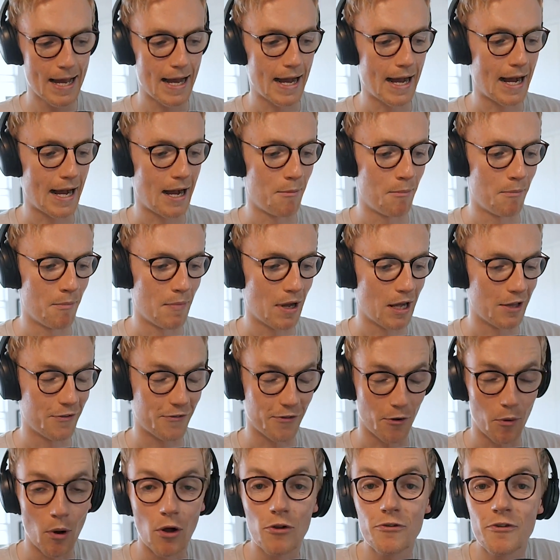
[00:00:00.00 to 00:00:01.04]
And
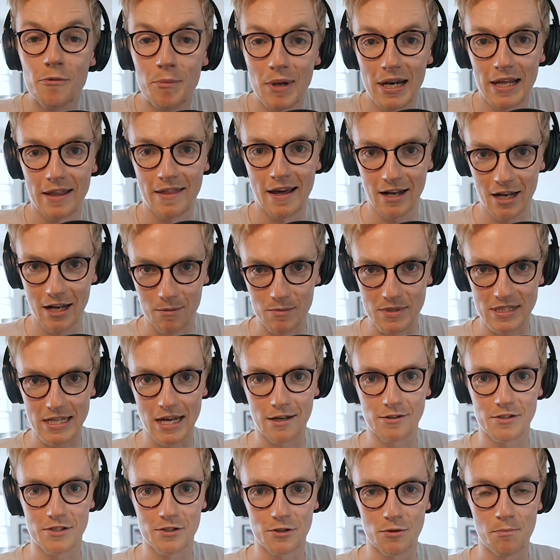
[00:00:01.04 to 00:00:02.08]
so ultimately that comes
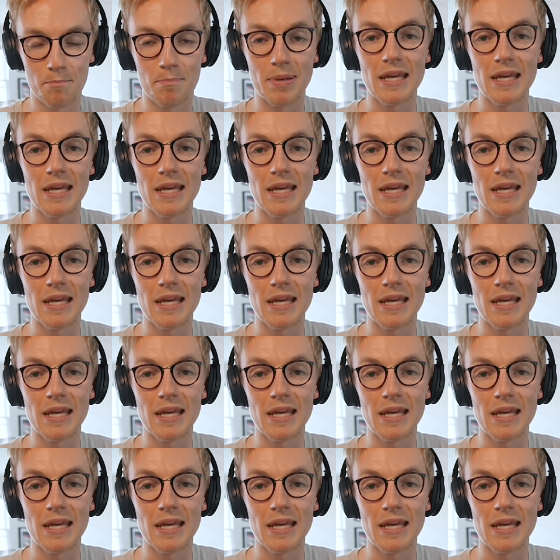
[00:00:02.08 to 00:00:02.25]
down to